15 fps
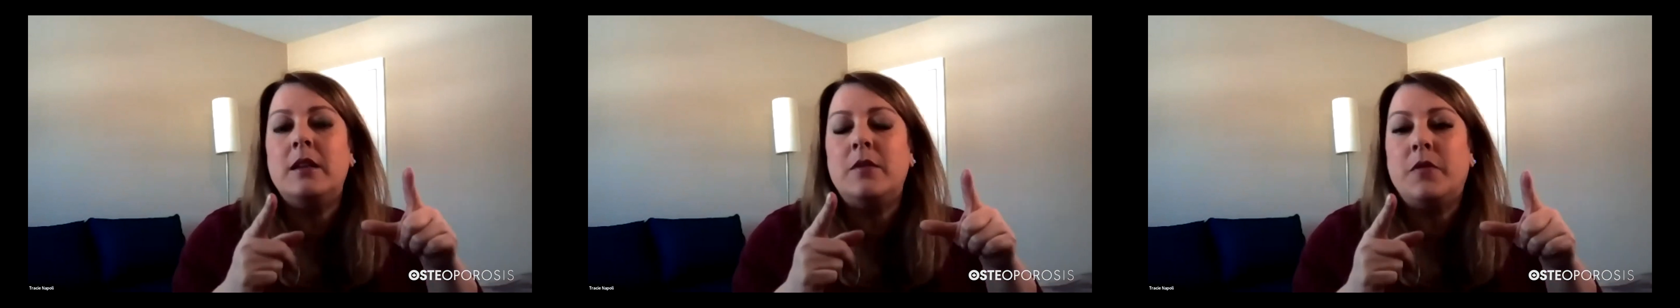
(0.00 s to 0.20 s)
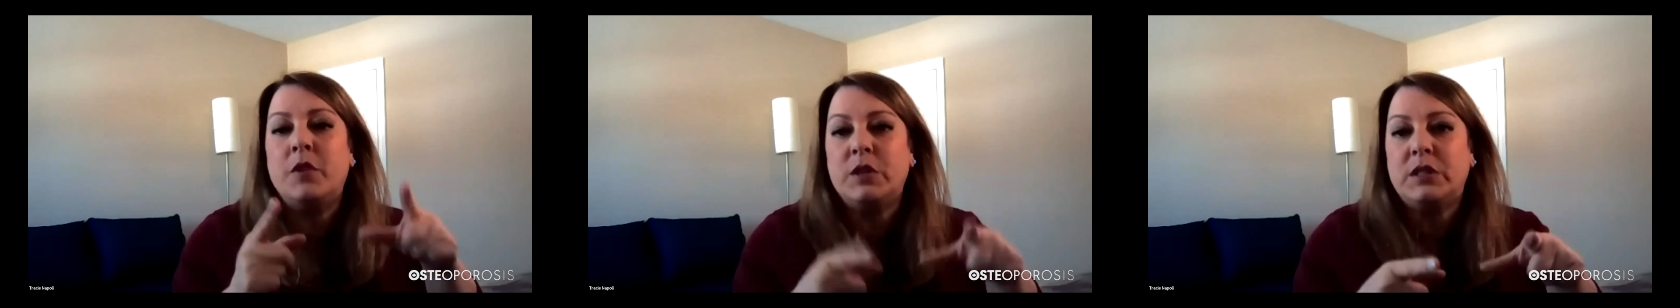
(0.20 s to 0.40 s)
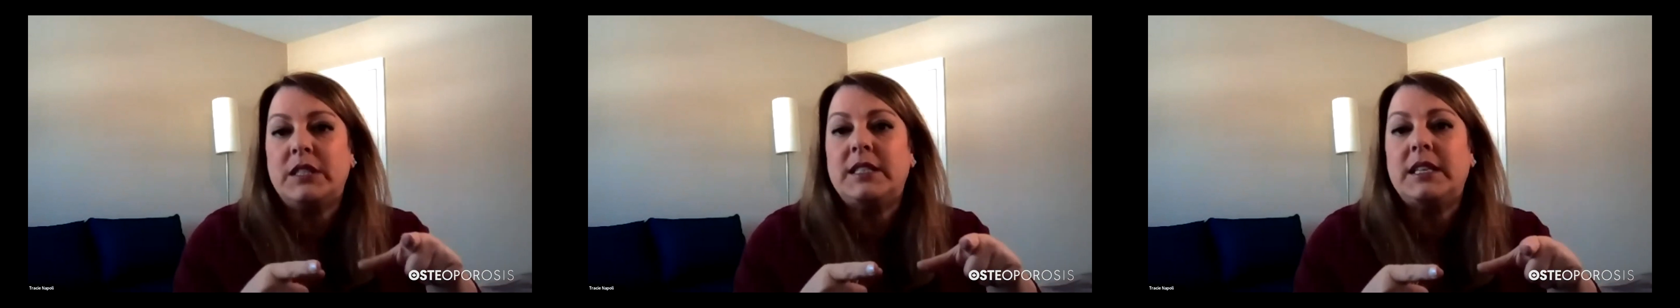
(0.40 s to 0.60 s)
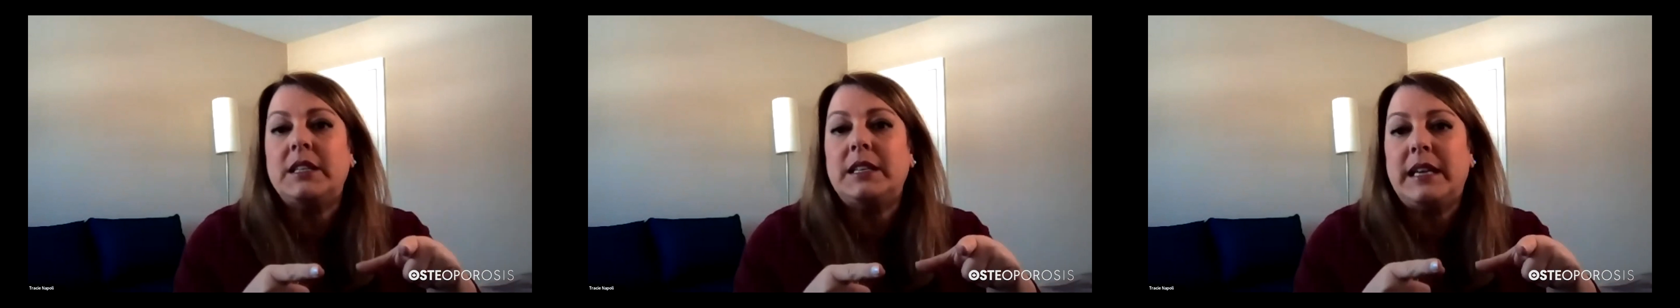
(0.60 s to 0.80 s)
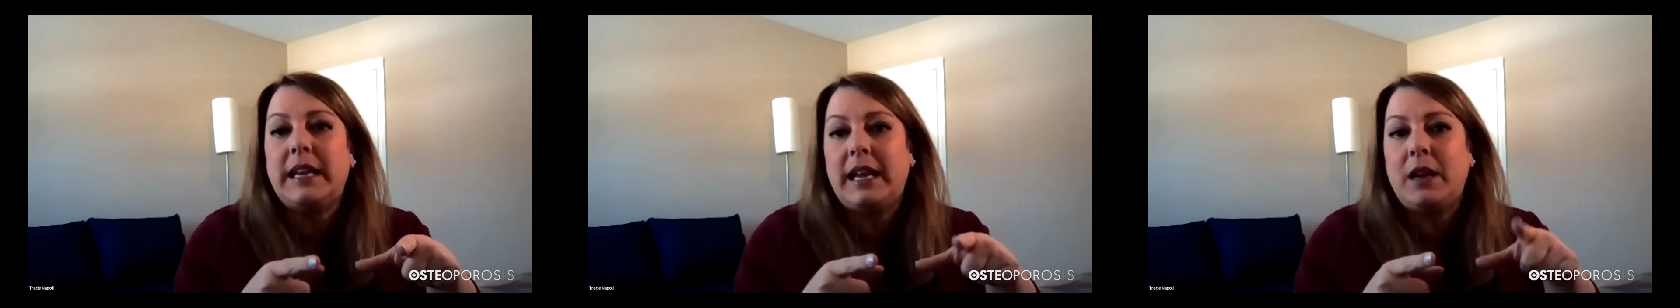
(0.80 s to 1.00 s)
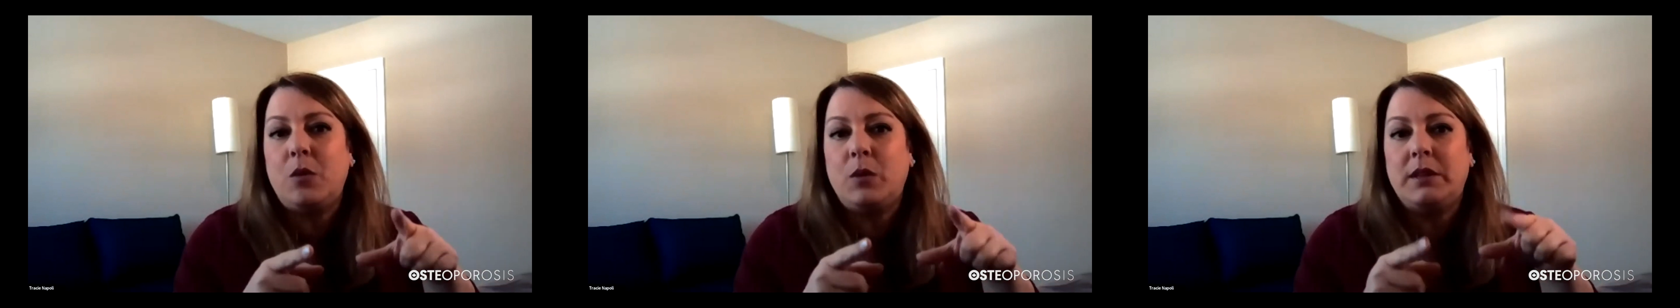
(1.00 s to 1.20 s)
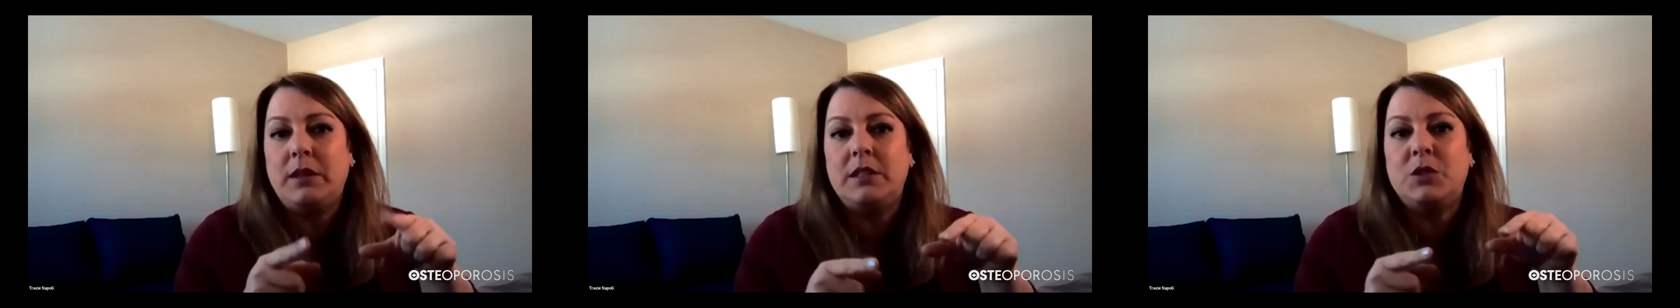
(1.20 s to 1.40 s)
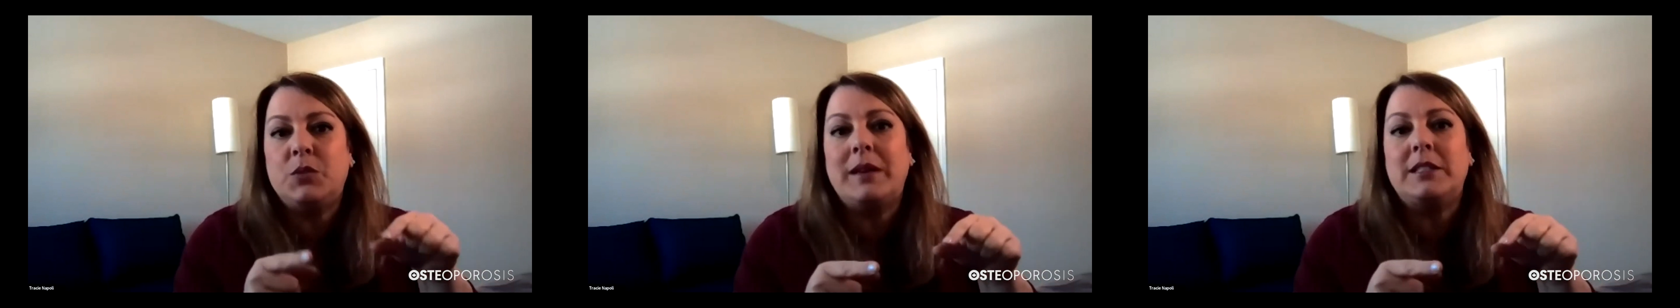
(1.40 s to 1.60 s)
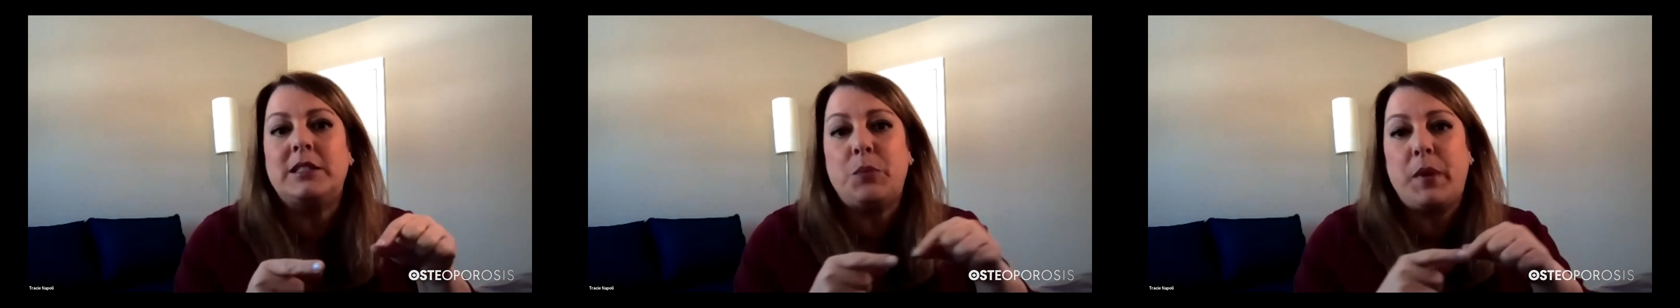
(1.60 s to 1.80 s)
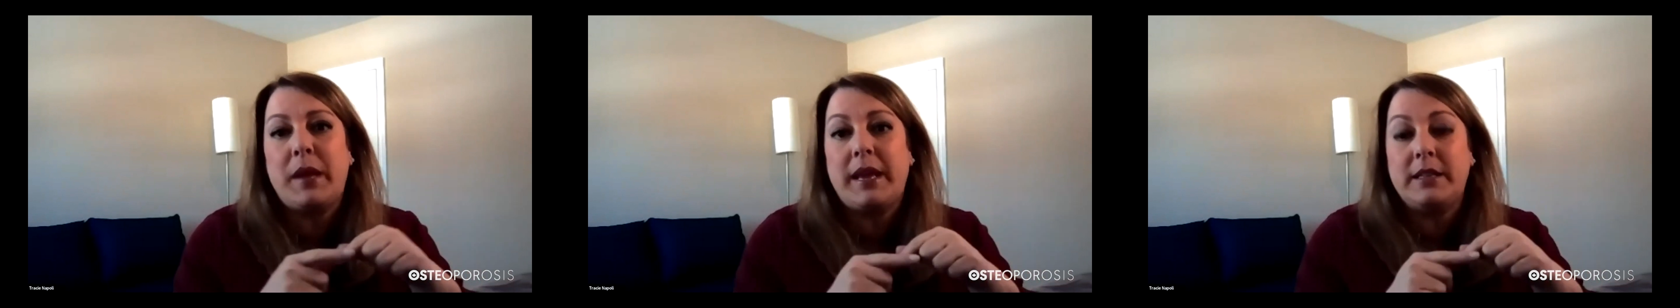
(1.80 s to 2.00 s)
And the versatility with
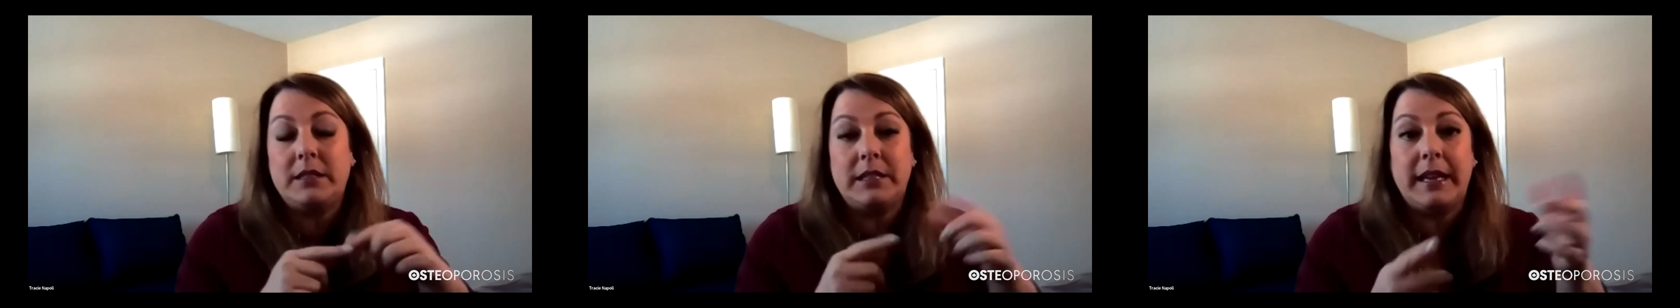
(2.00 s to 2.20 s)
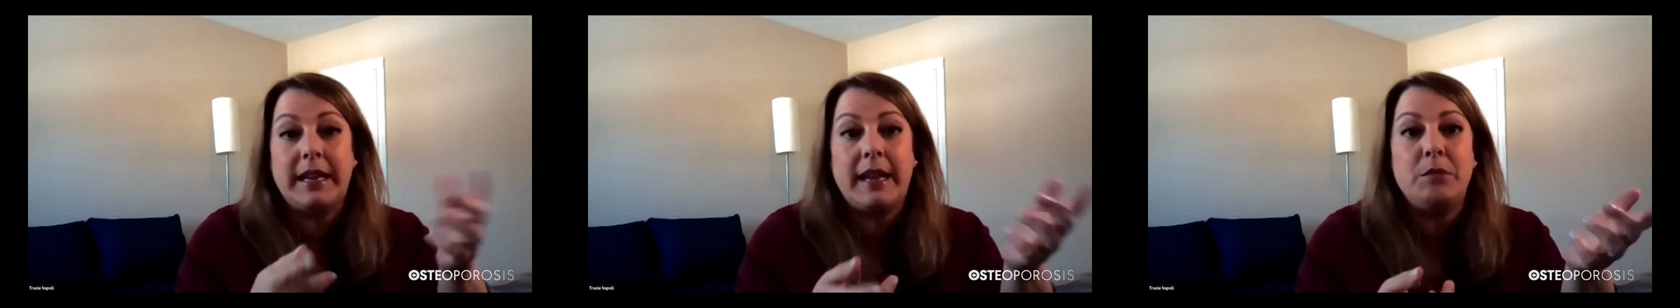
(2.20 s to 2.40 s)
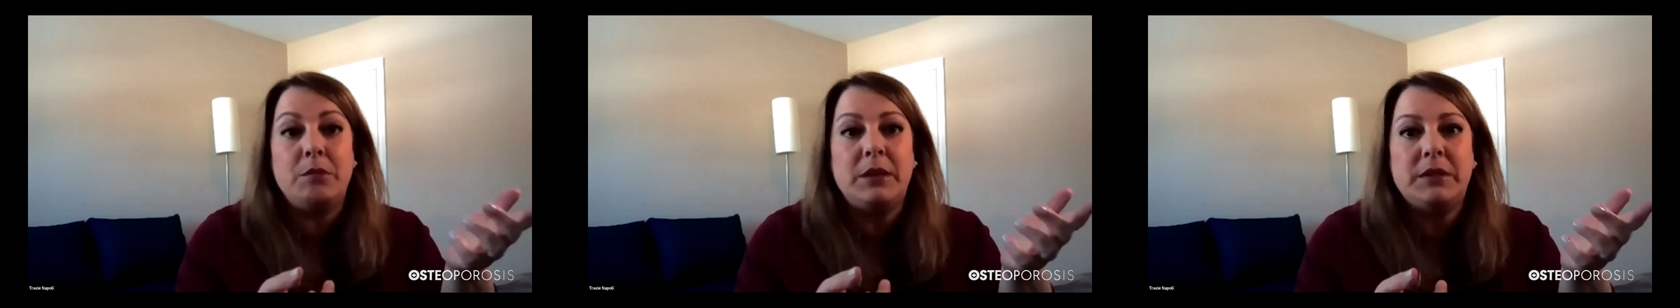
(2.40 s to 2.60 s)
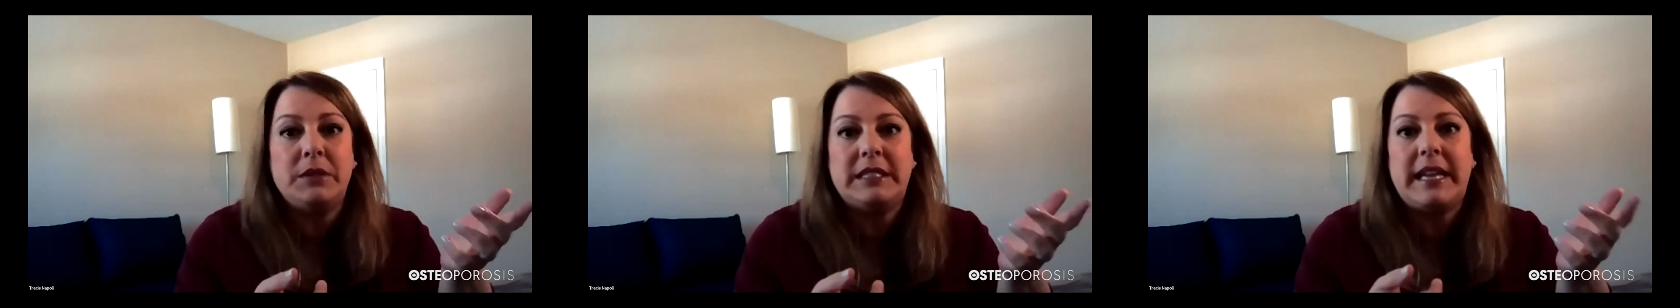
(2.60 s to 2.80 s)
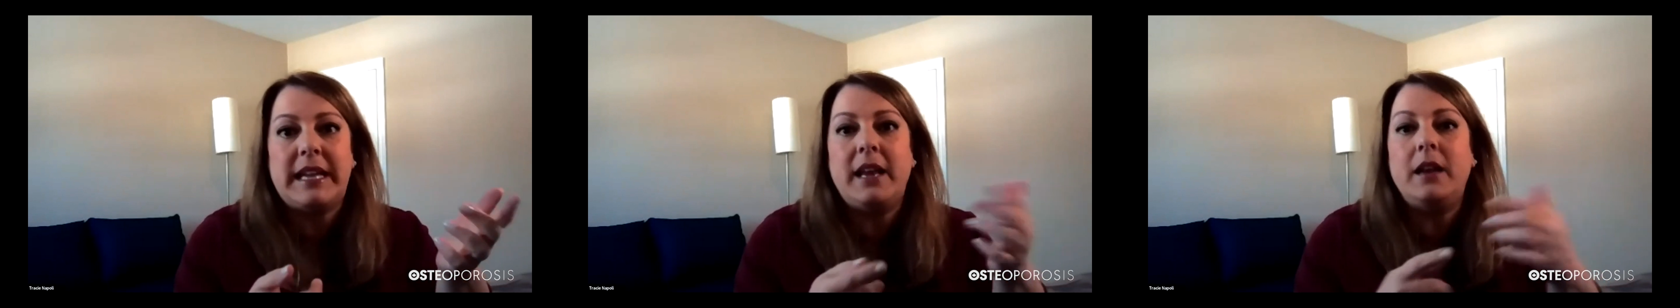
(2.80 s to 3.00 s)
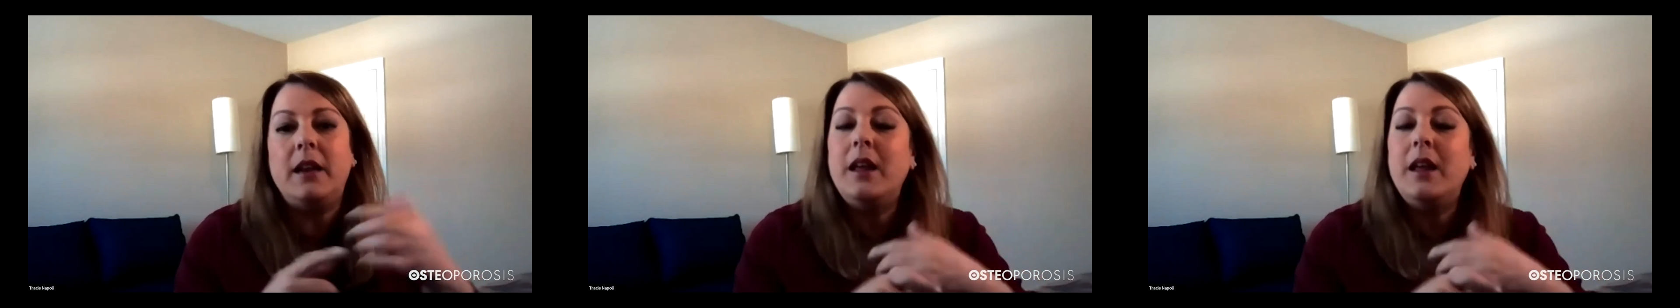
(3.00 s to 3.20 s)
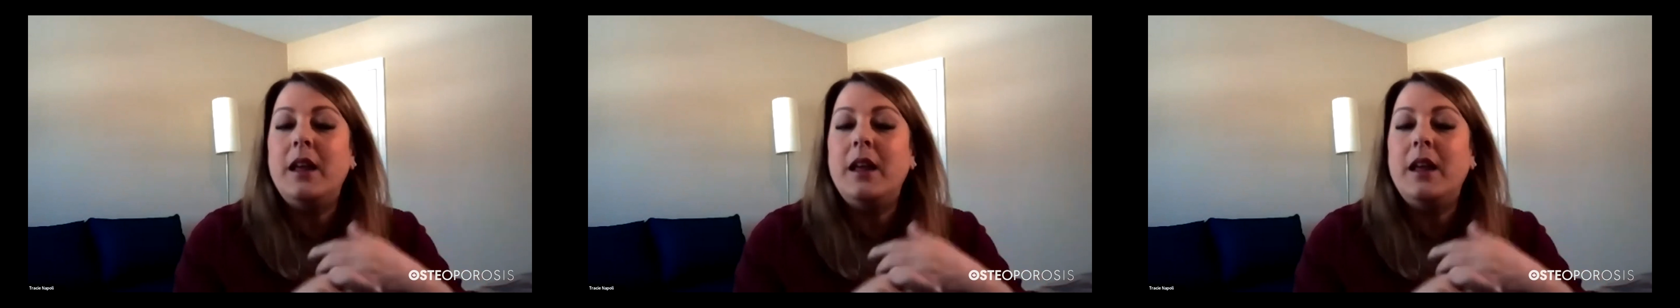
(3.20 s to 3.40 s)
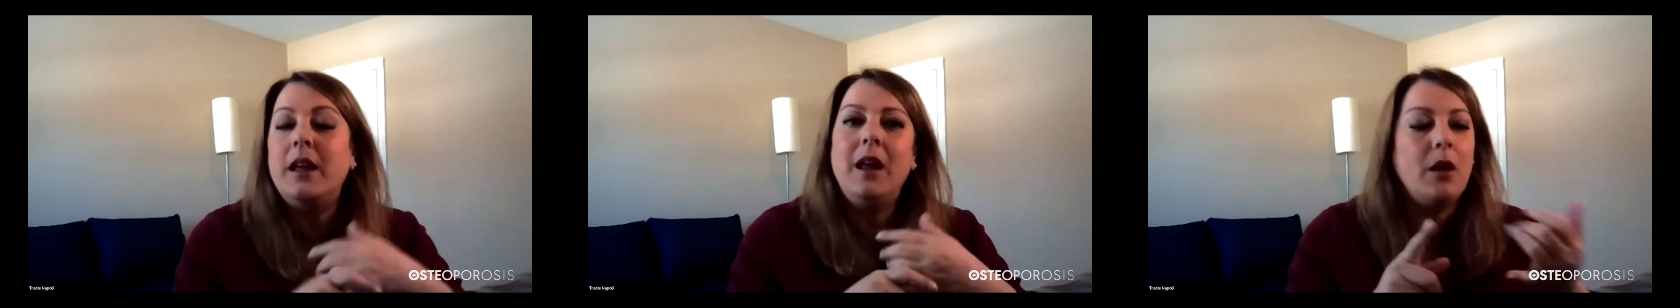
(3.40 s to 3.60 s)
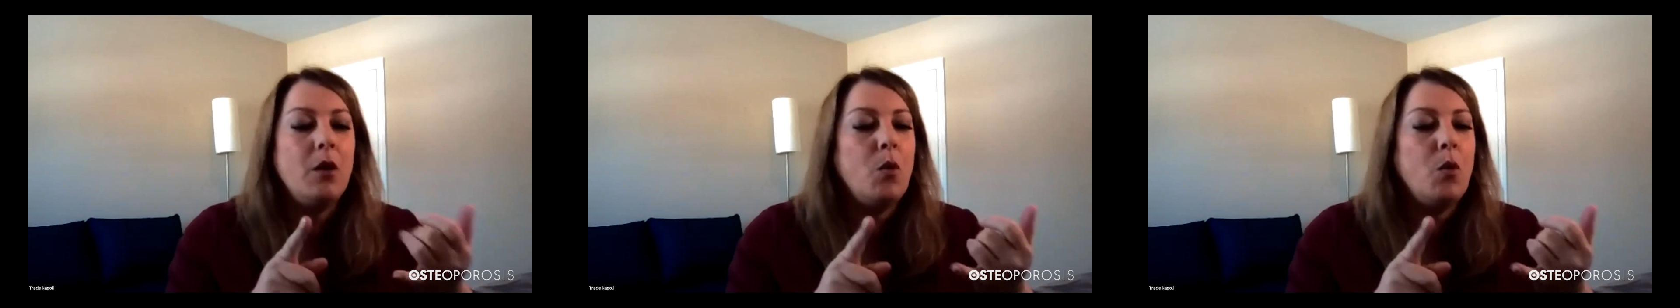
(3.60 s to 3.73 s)
this recipe is, like Emily was saying,